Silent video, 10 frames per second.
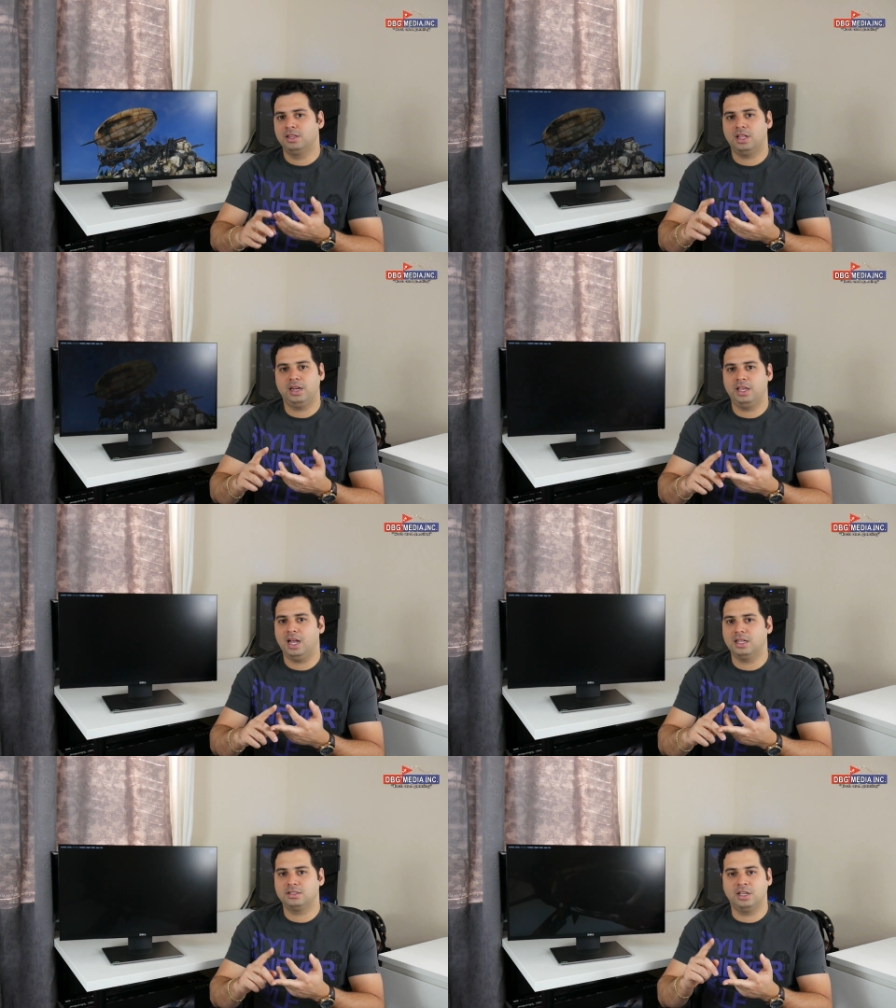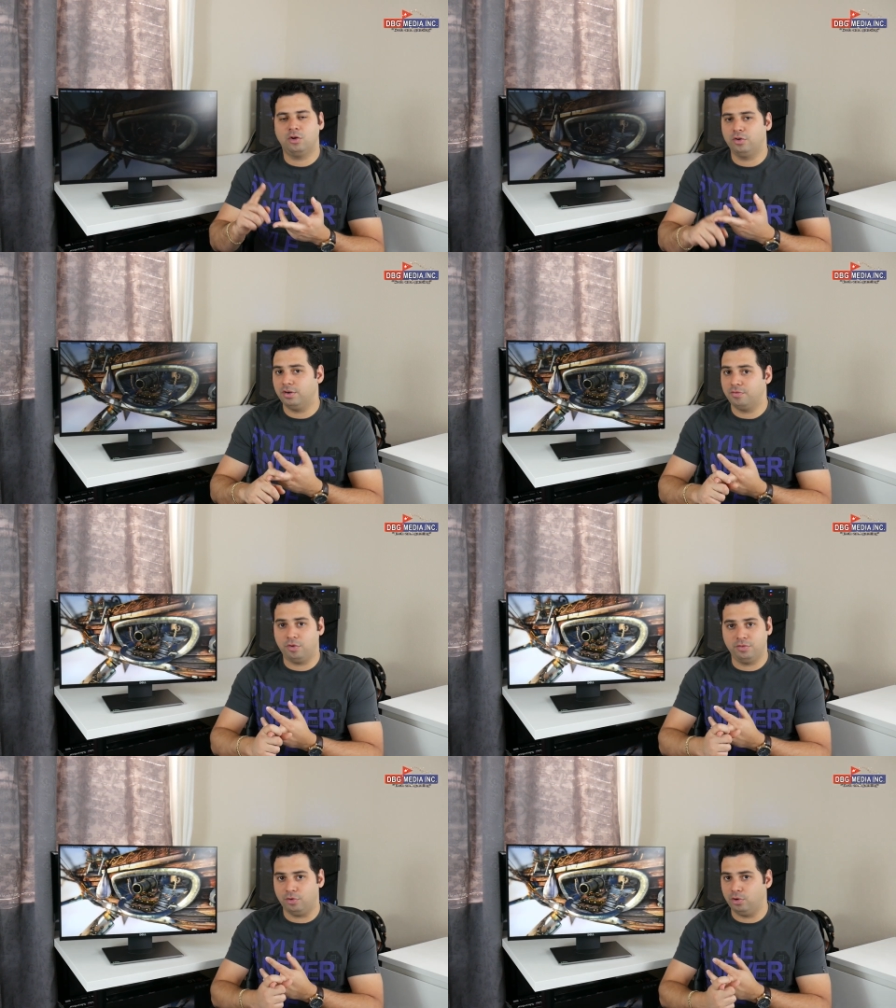that it has
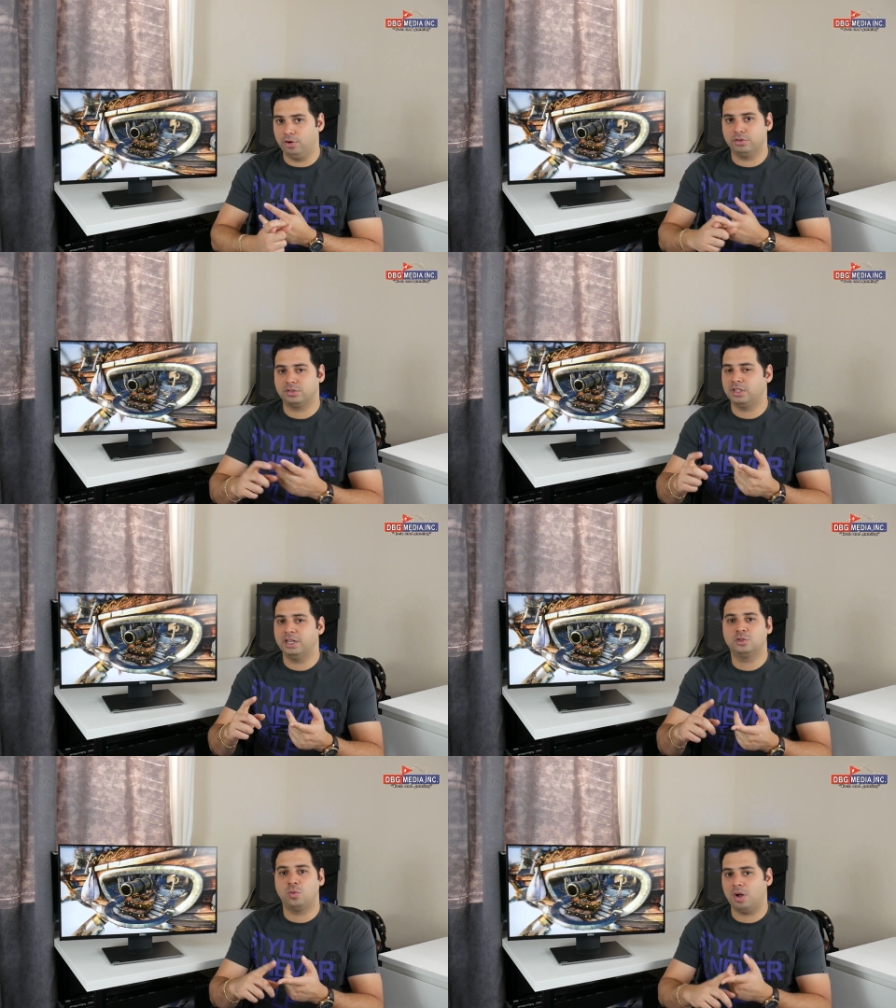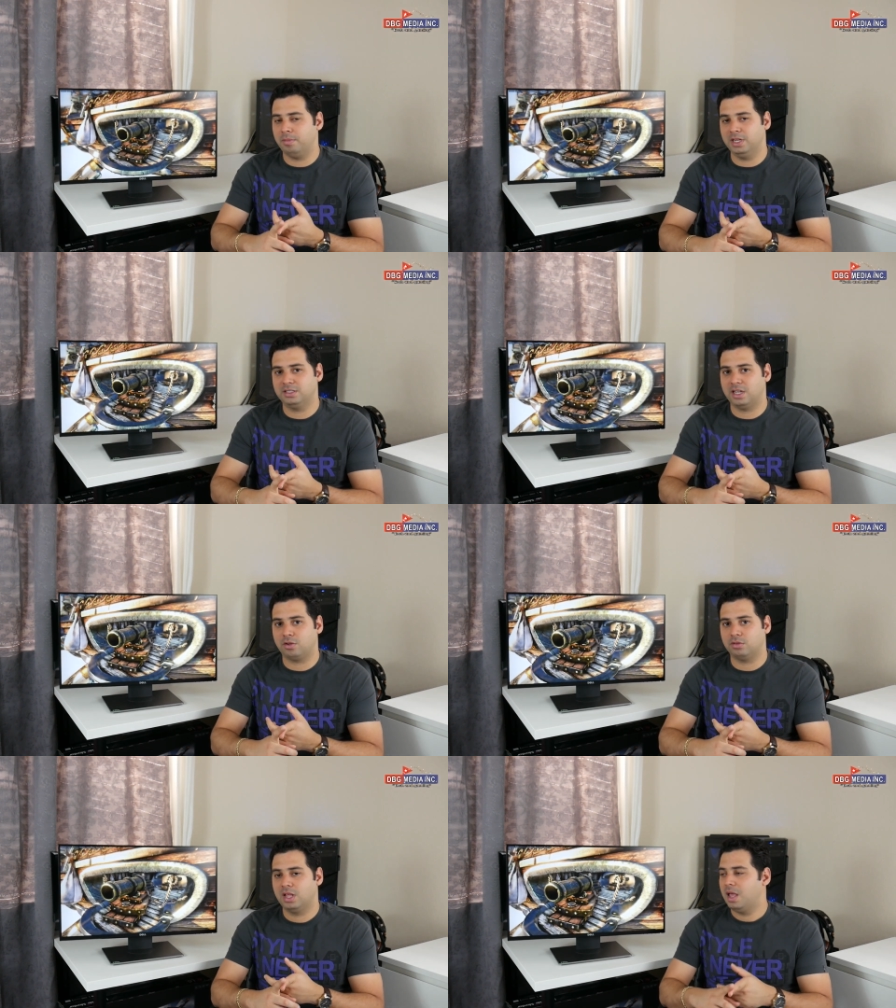144 Hz, that is 1
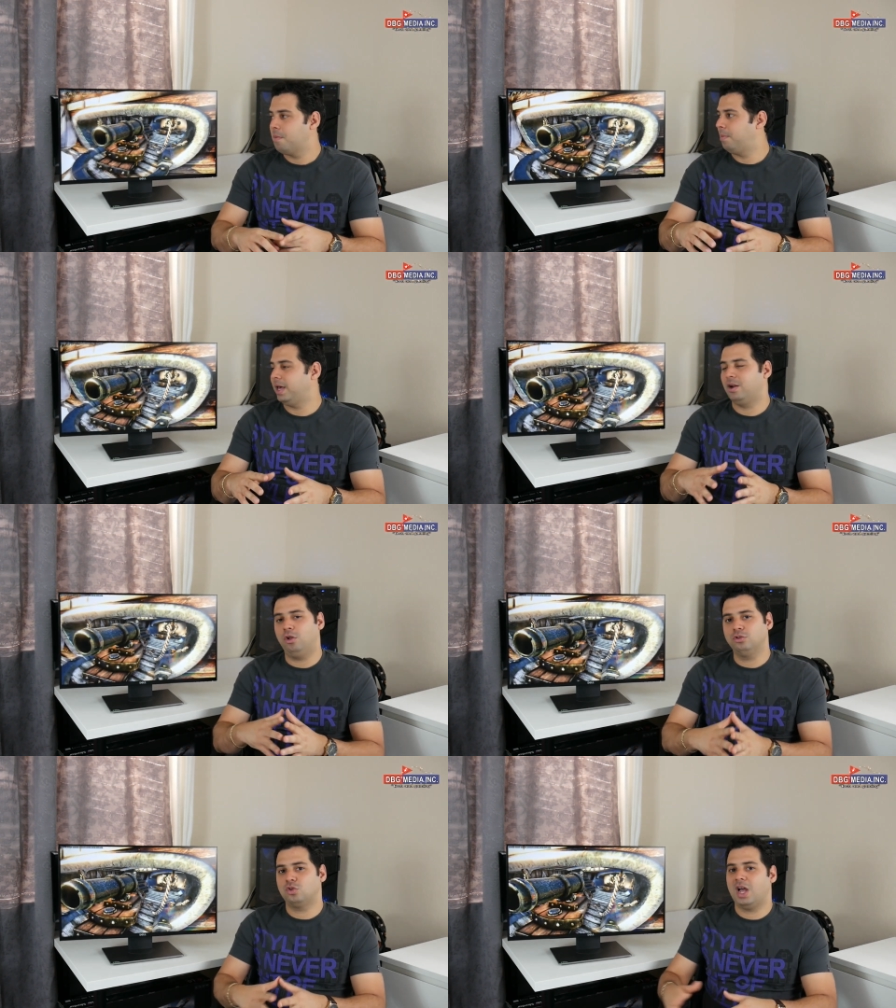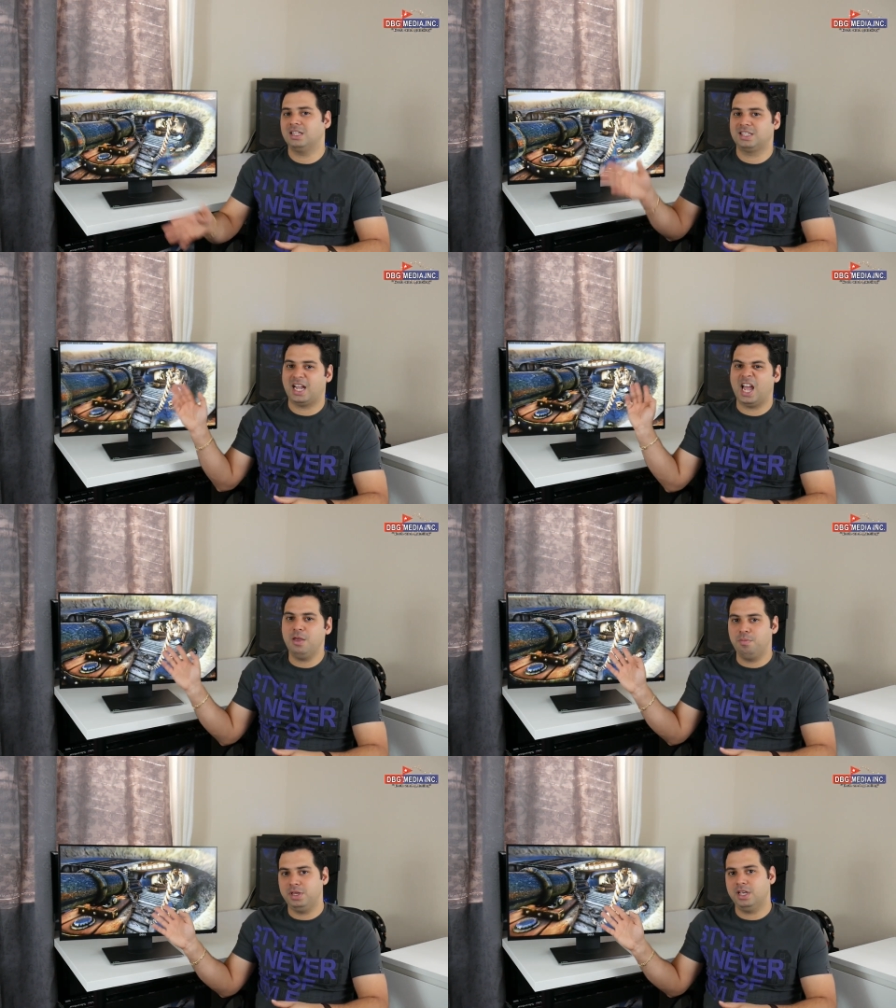millisecond, but it also has an
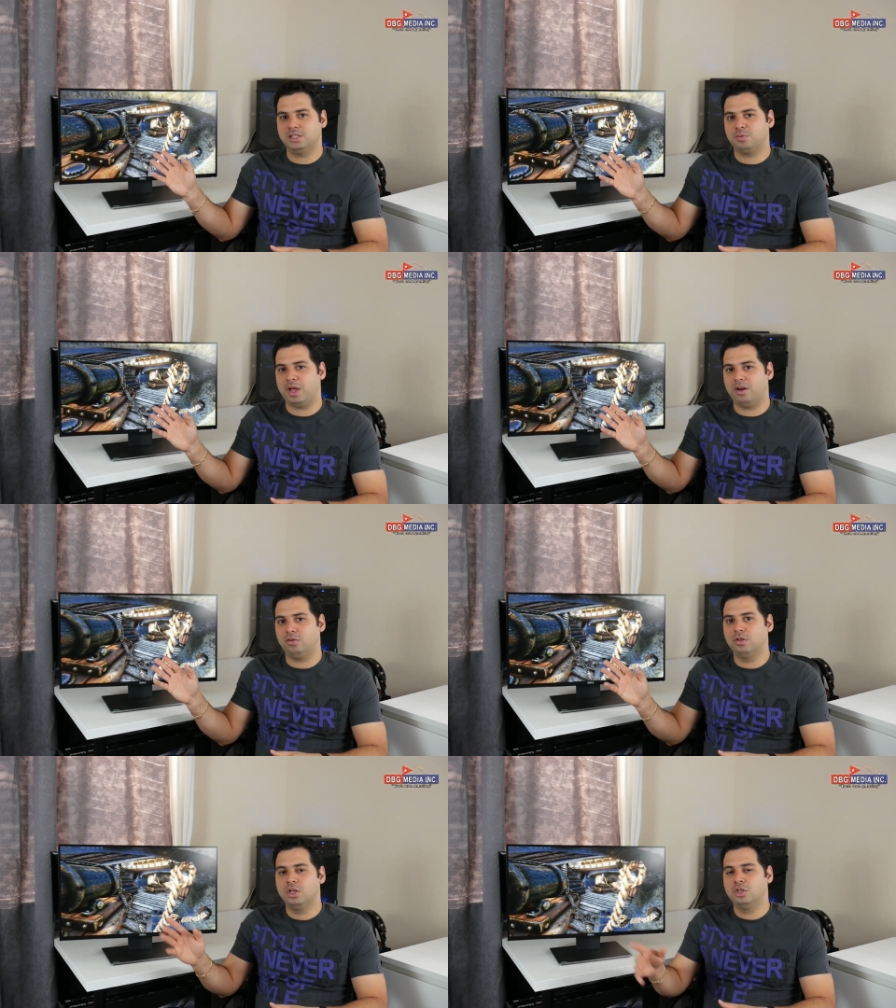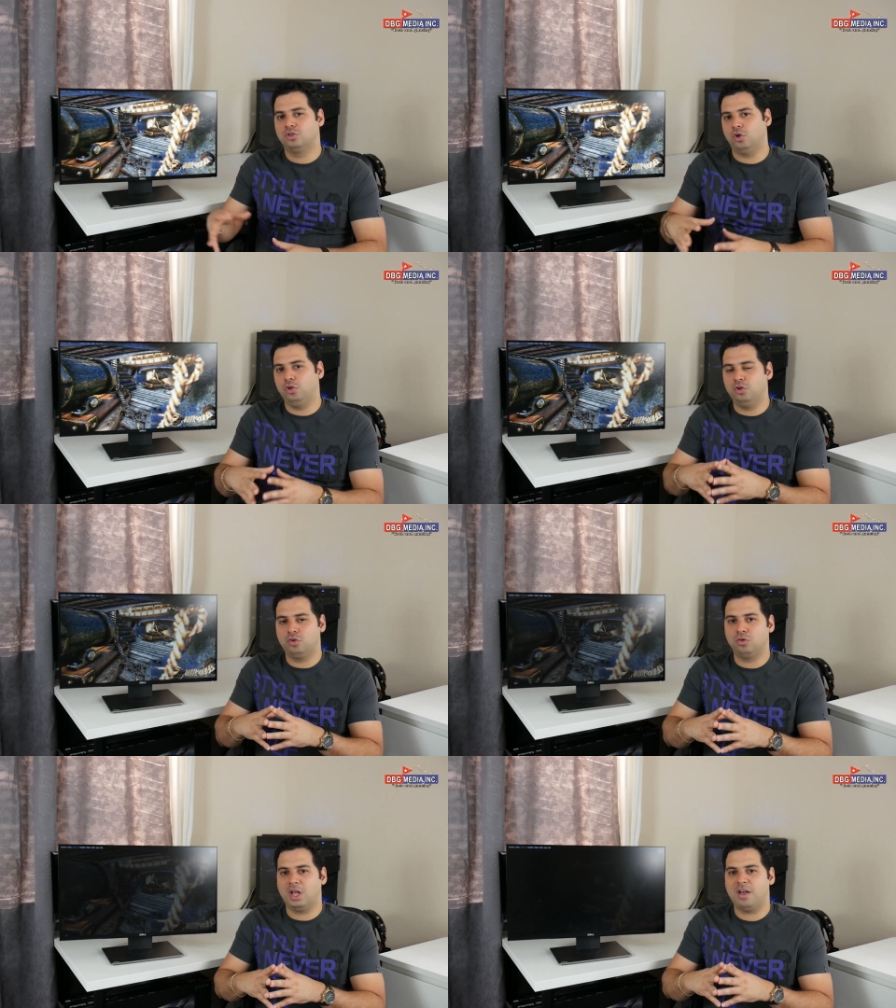IPS panel, so you
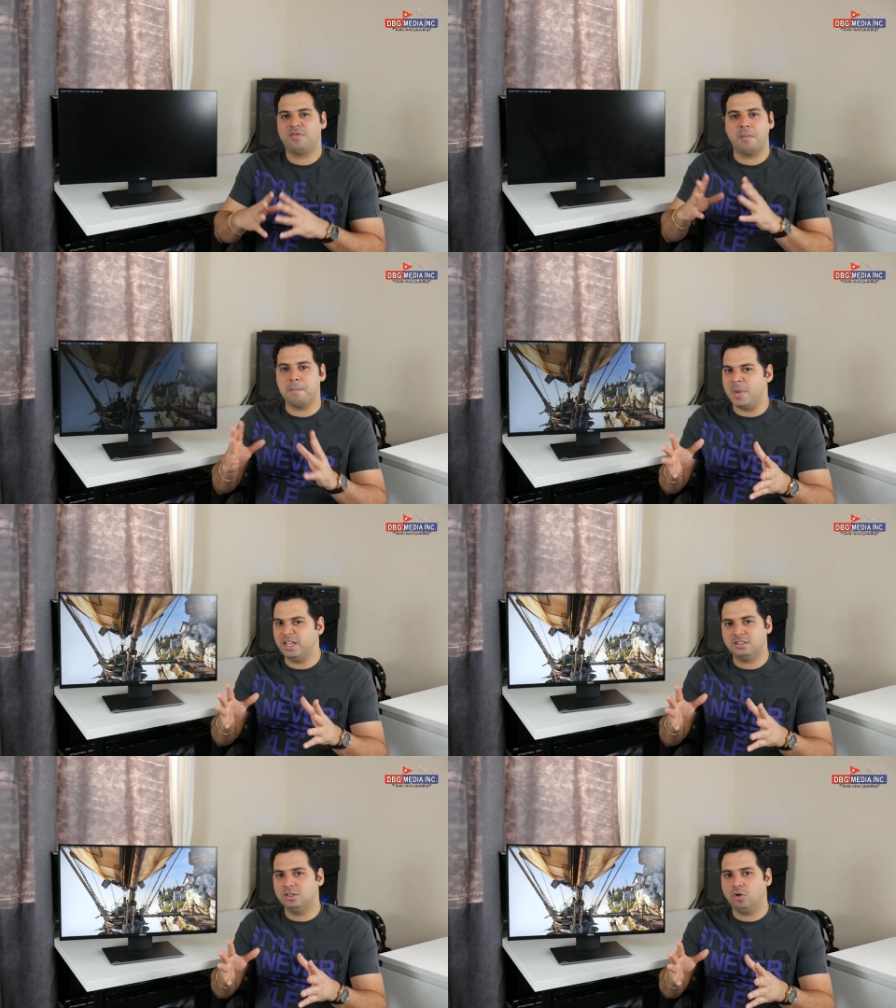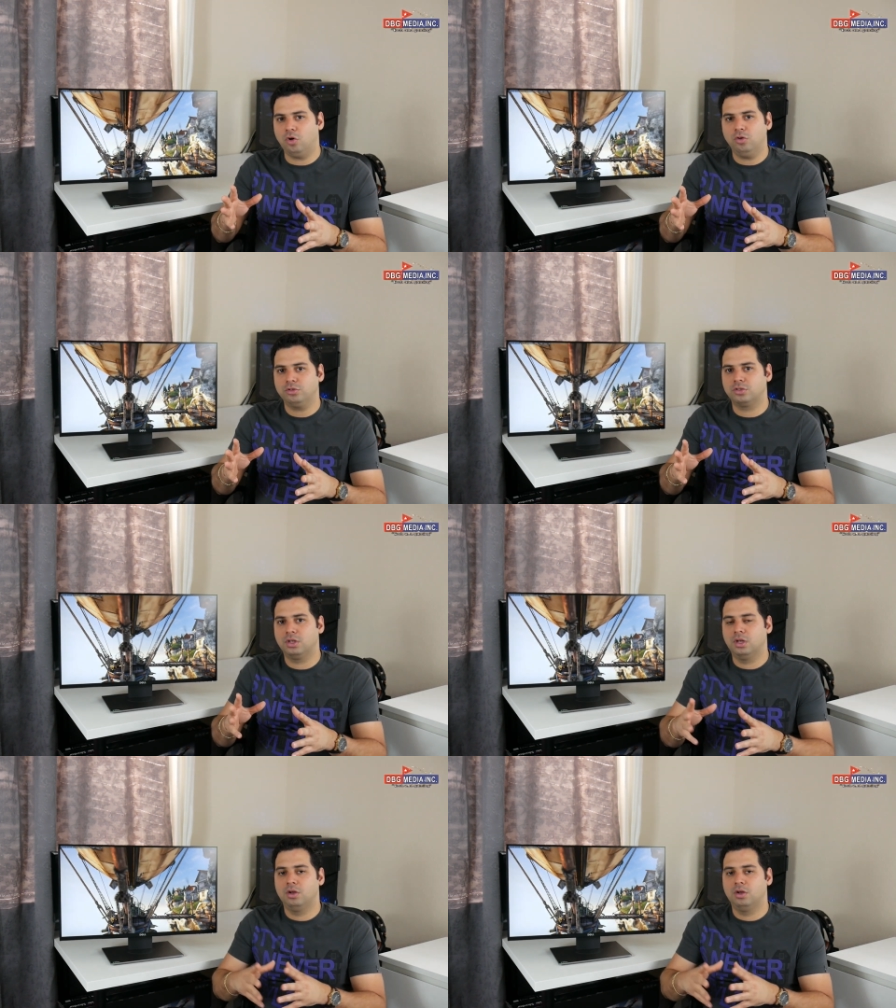could have amazing colors,